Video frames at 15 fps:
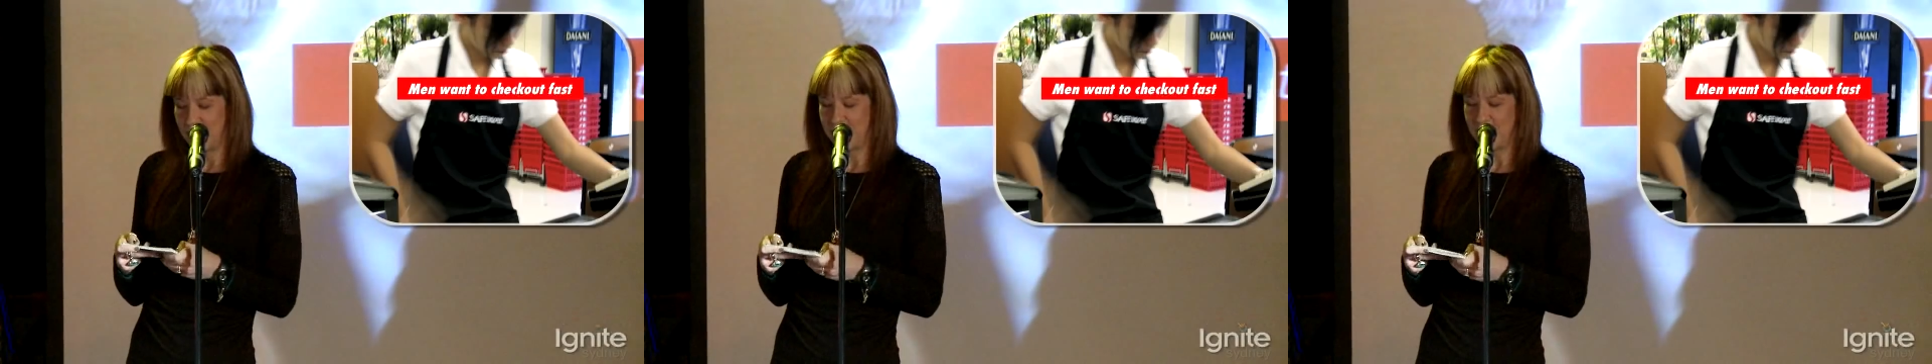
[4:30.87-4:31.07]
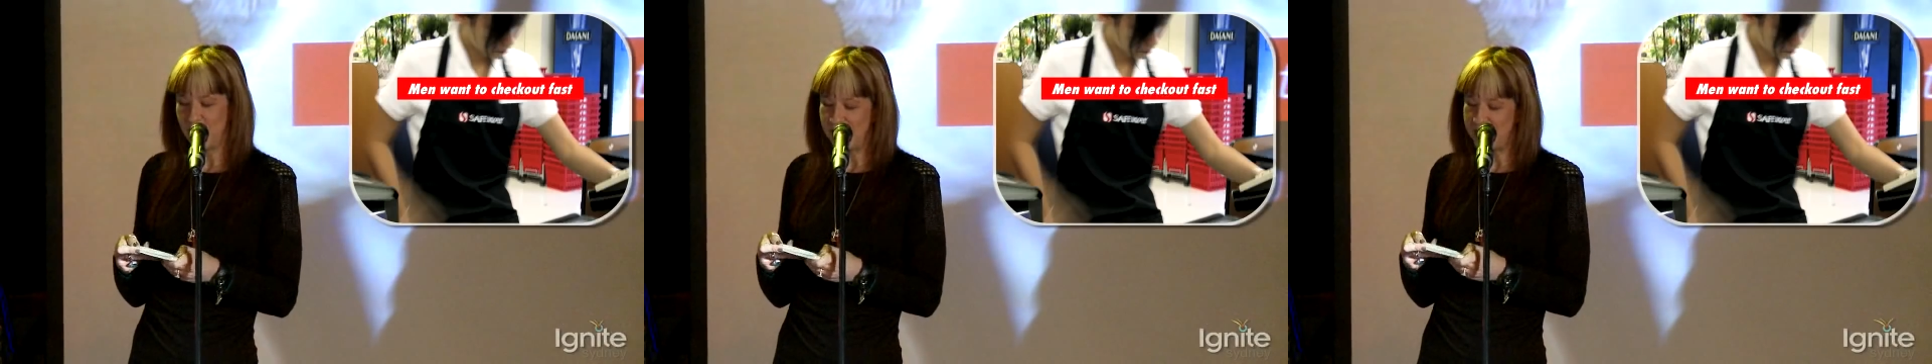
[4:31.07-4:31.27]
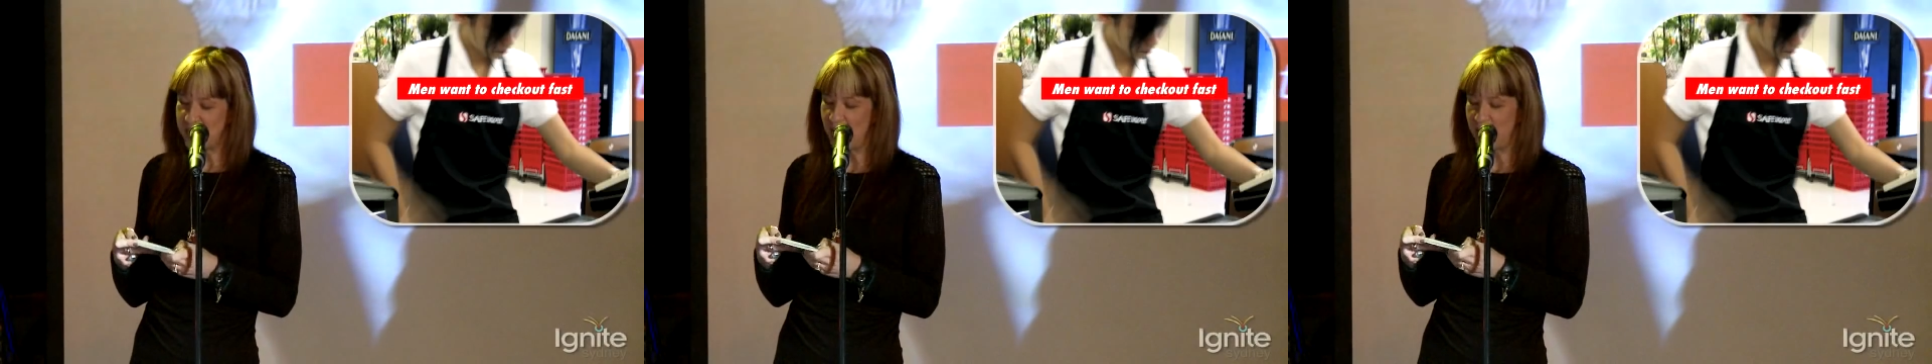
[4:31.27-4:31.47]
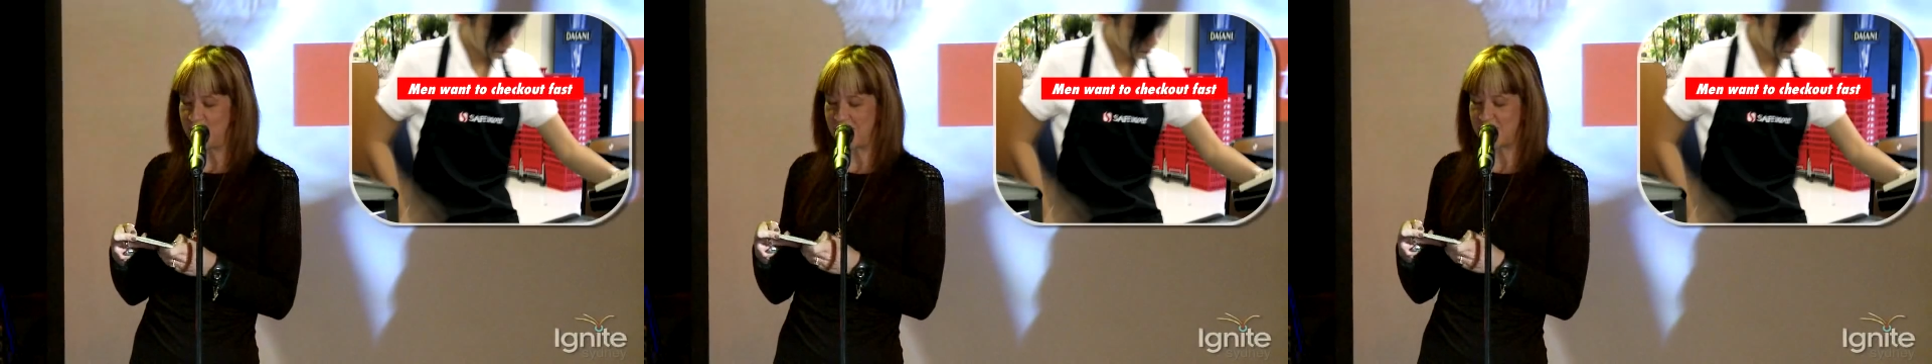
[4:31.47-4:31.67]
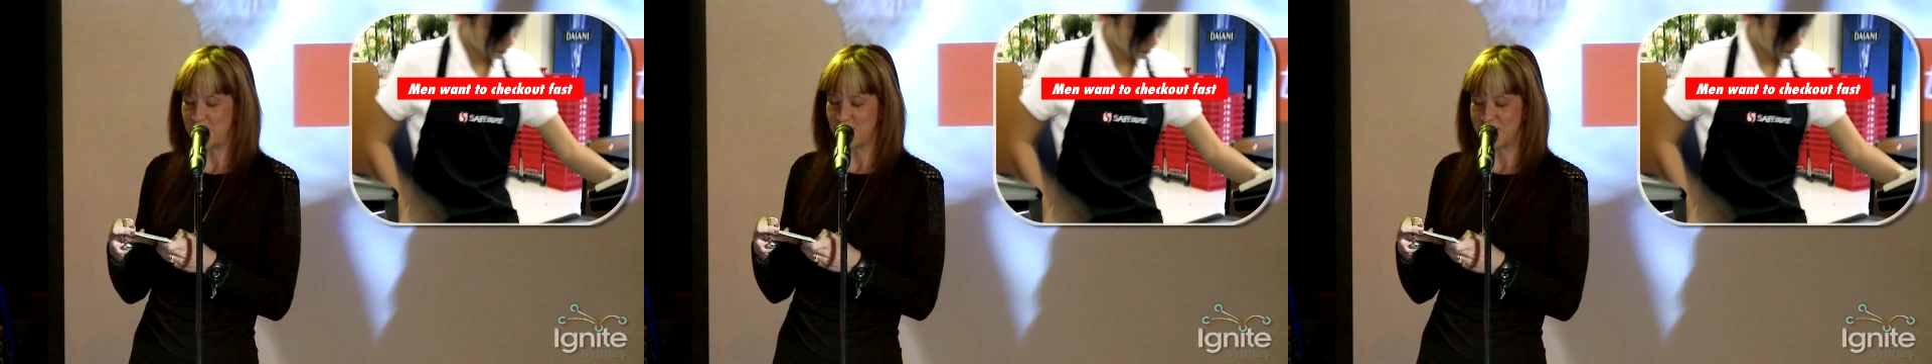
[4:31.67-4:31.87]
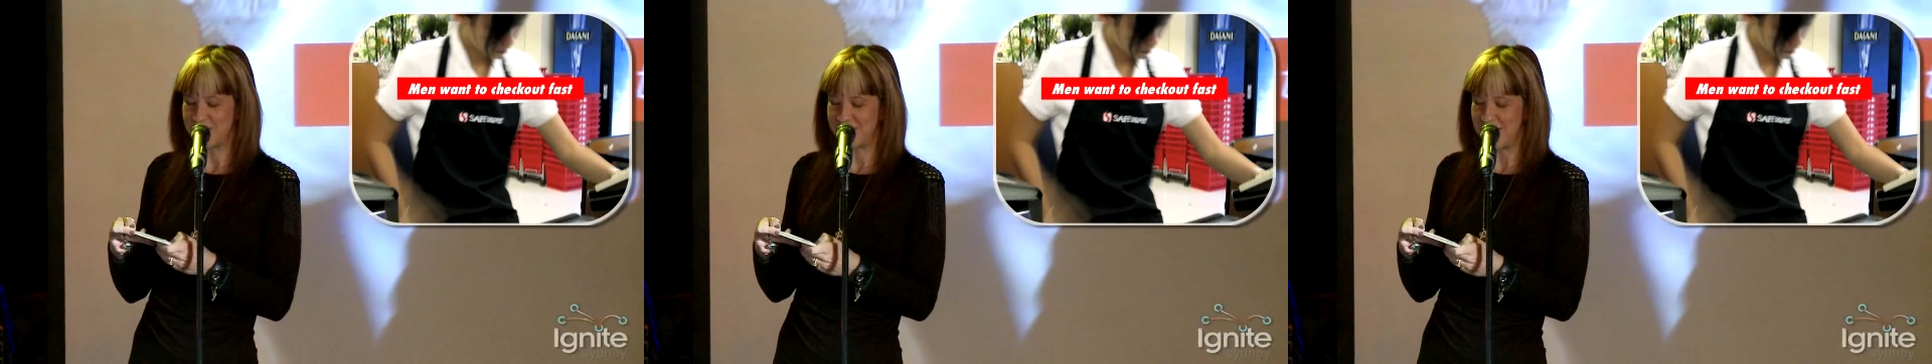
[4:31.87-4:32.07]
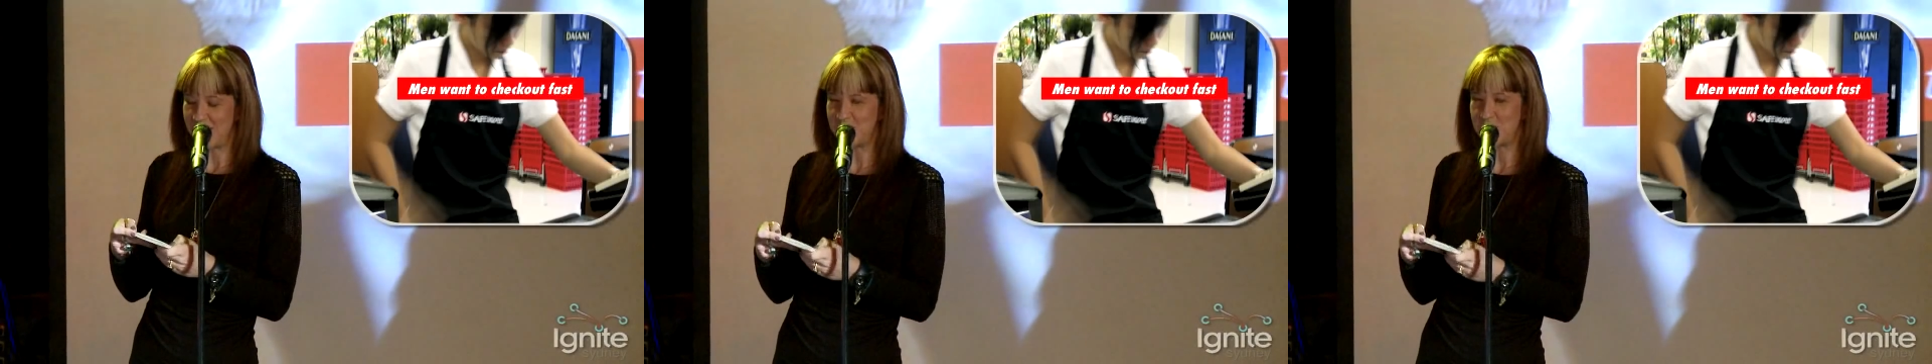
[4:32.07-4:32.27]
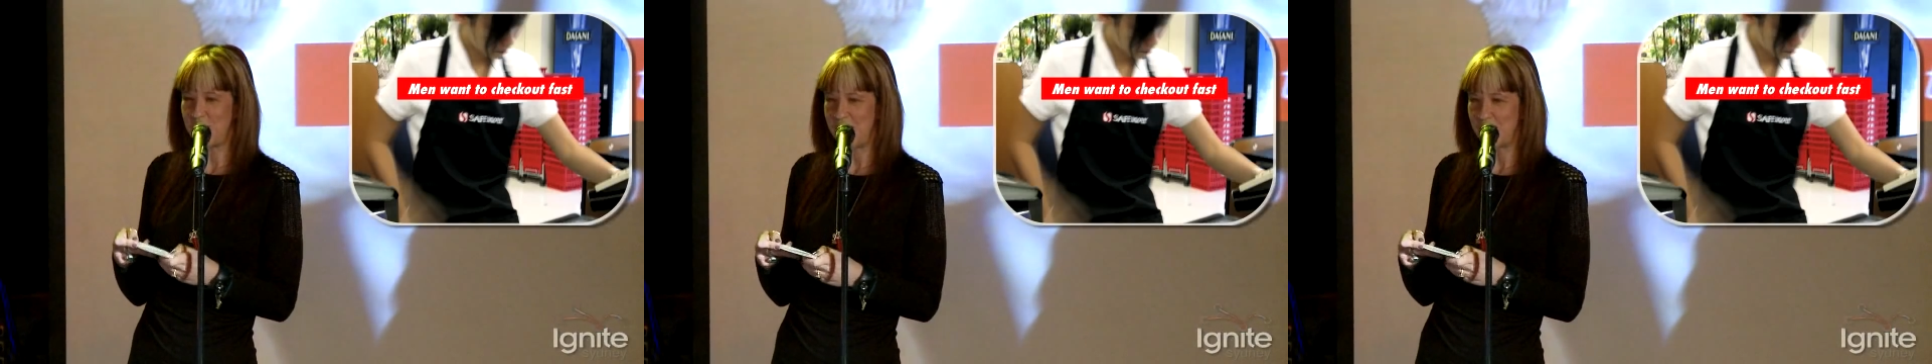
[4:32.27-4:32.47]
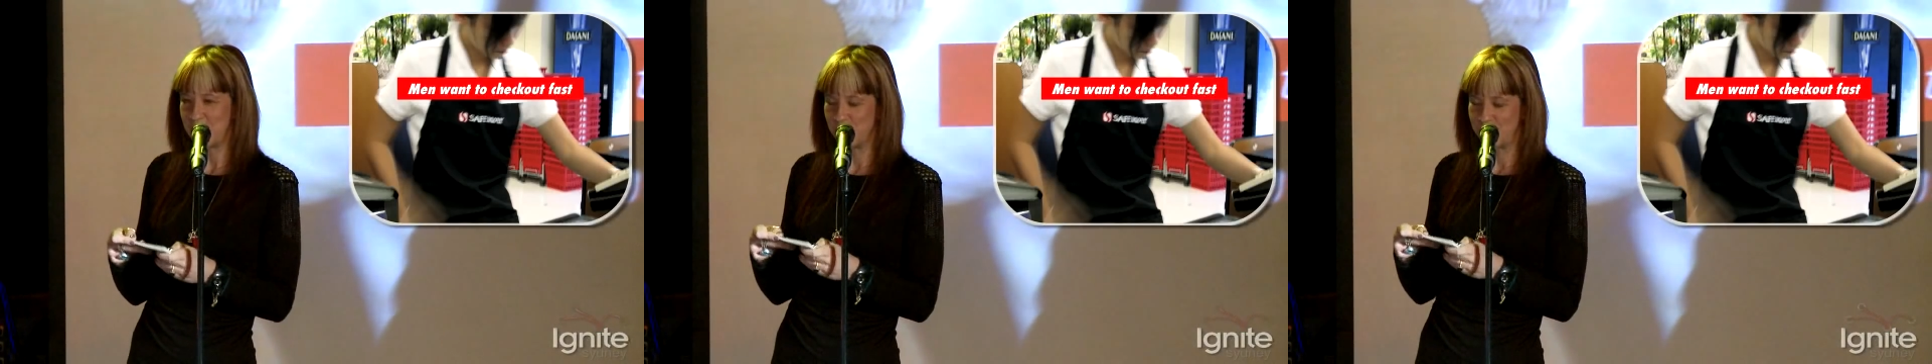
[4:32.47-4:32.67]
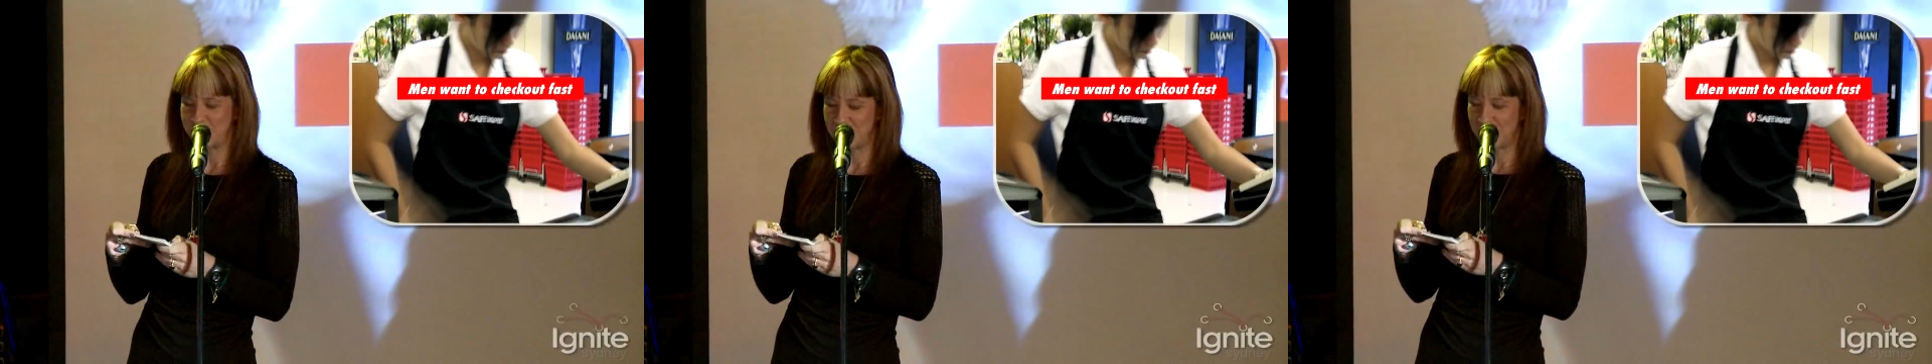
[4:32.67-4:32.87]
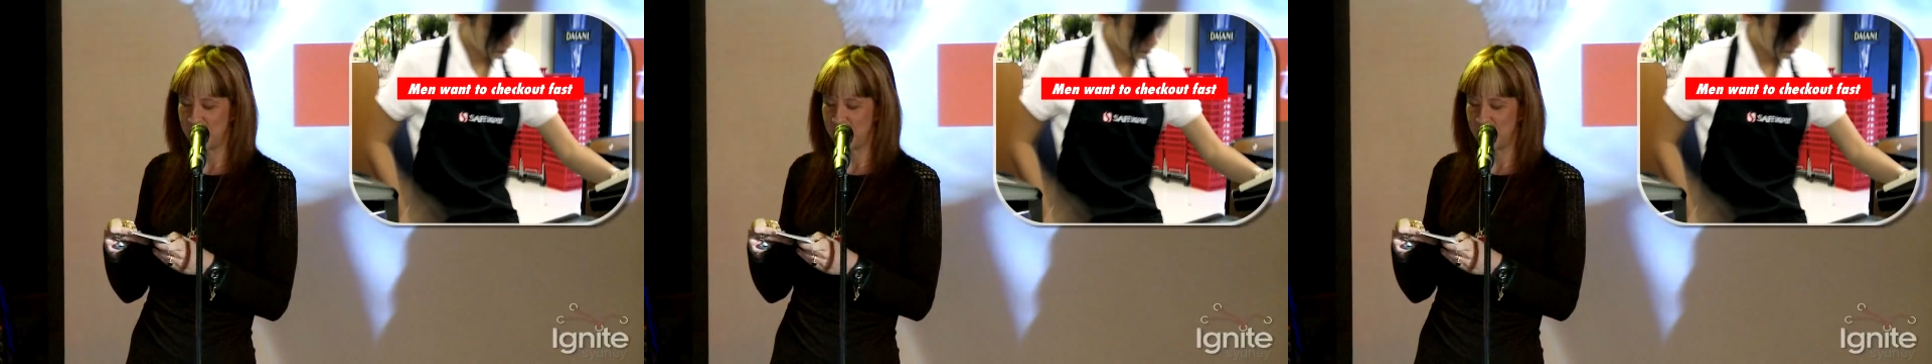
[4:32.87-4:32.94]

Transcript: The only time they talk to salespeople is to